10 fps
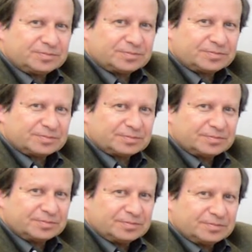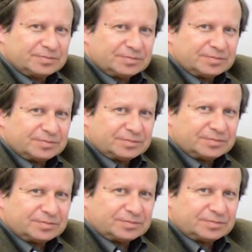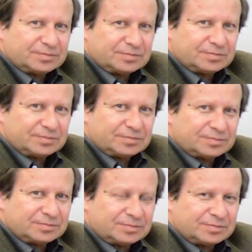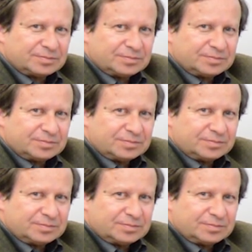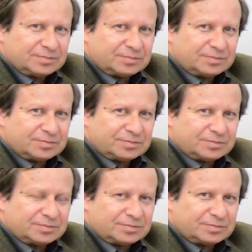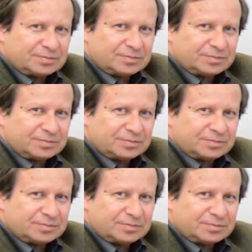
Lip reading: This person isn't speaking.